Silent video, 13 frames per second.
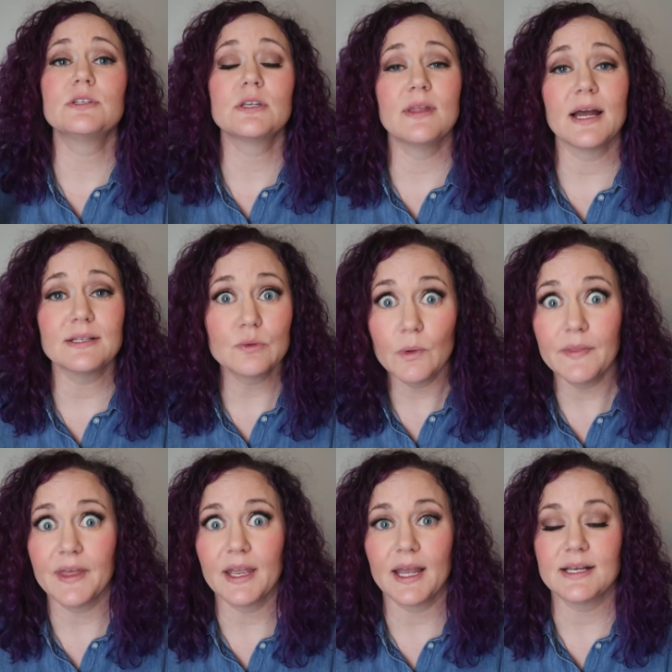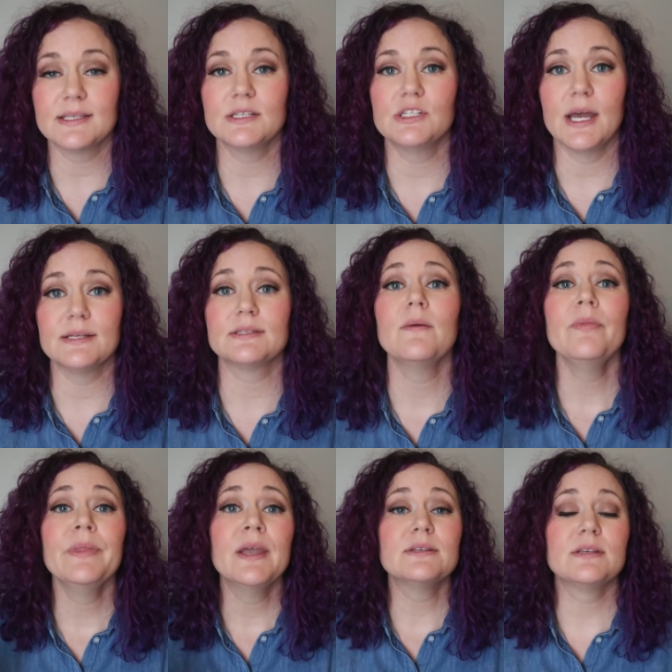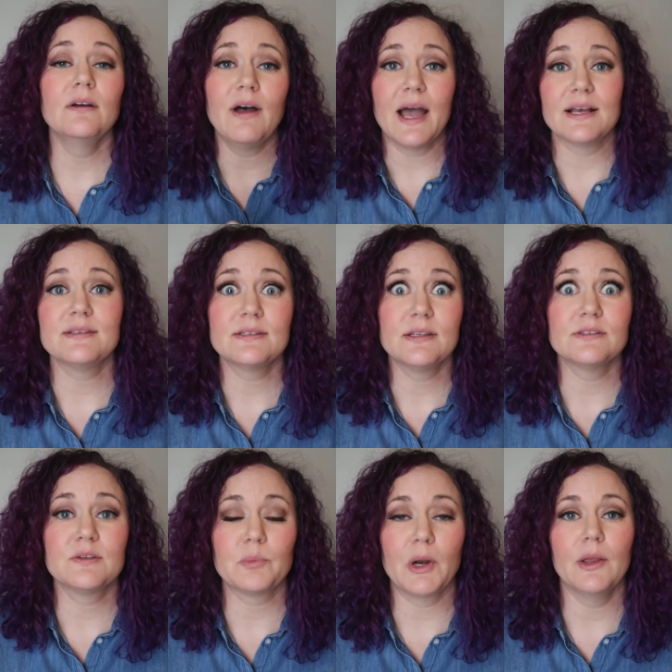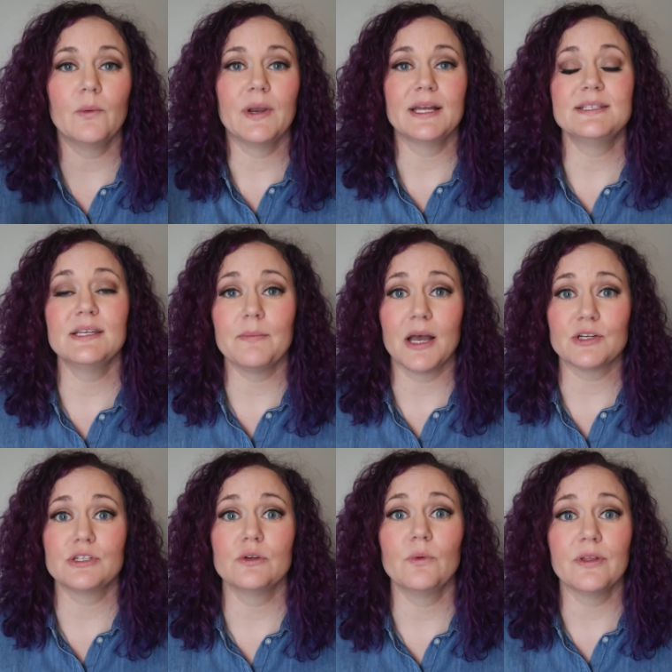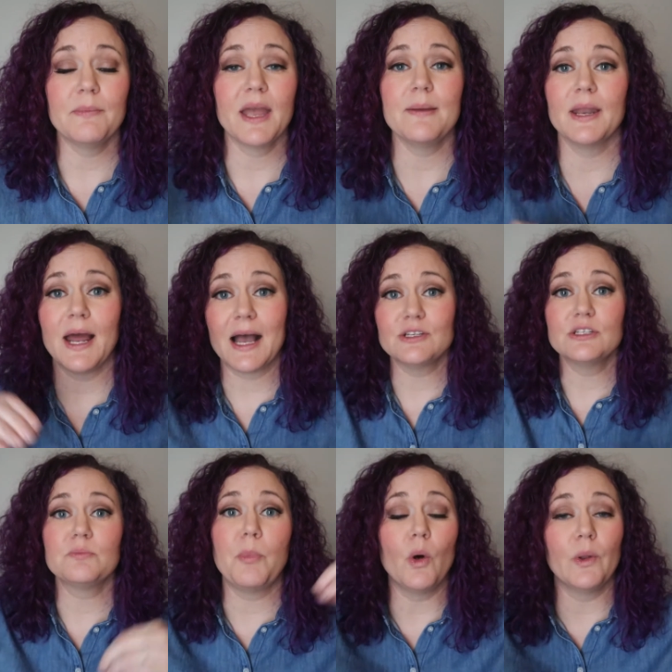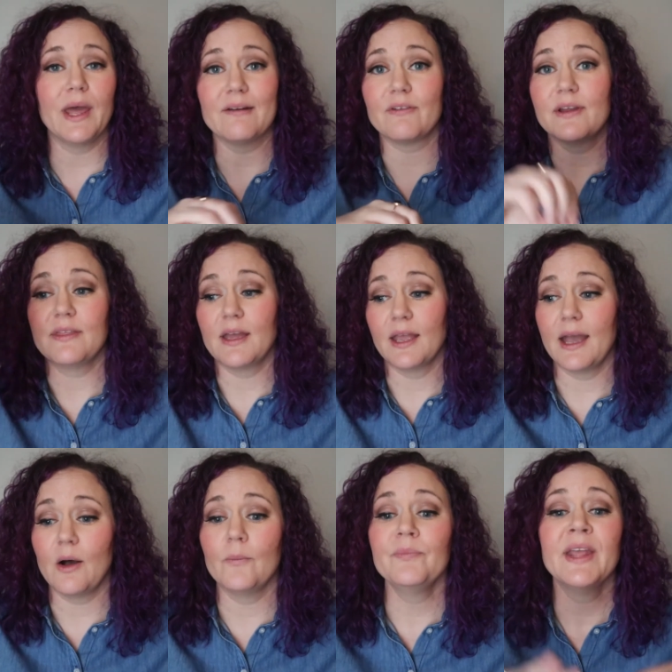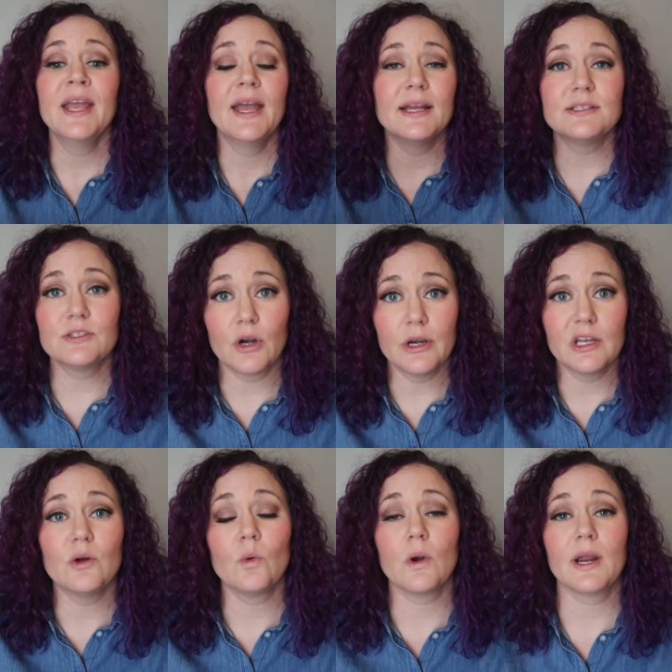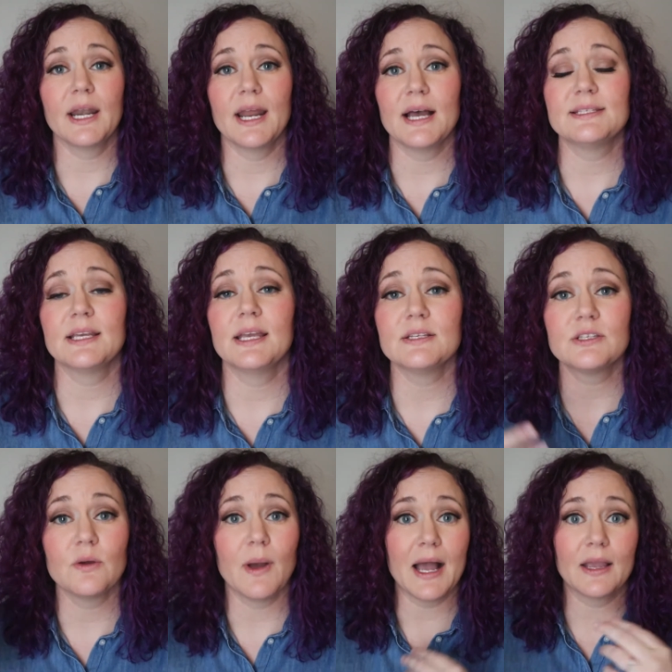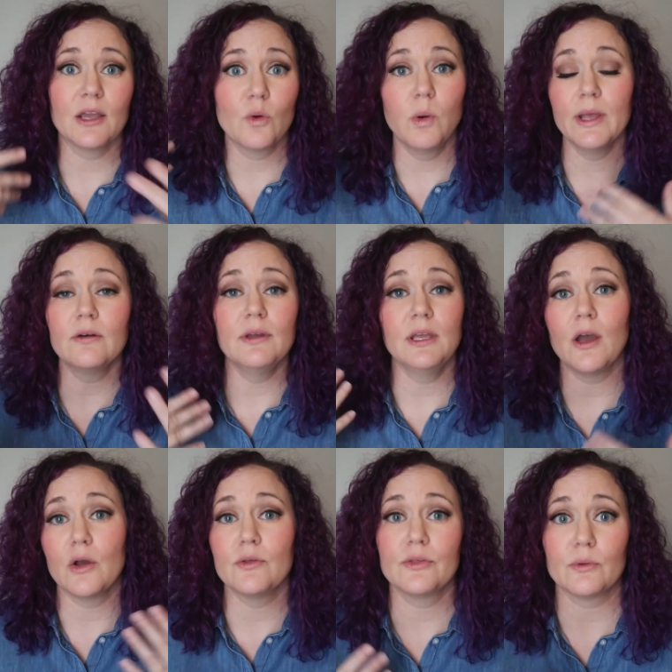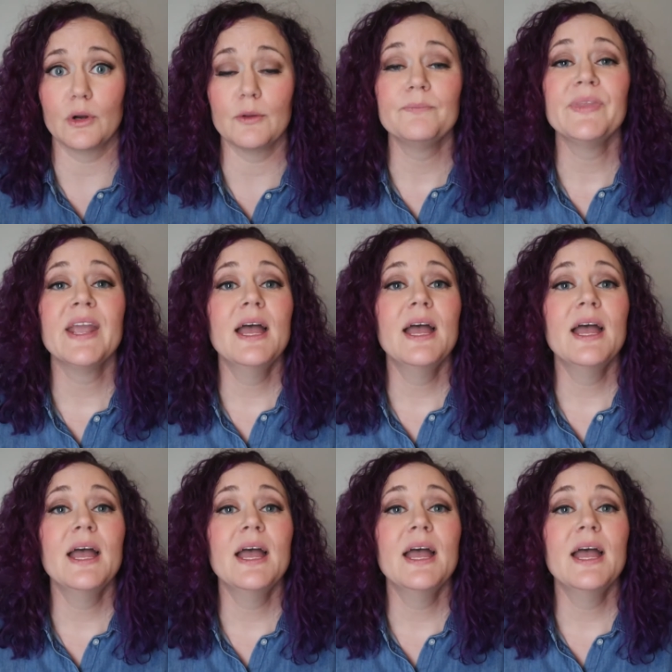So that's one thing I suggest. So last spring when I did my shoot with Maven, I just pulled everything out and started organizing it so I could quickly go through.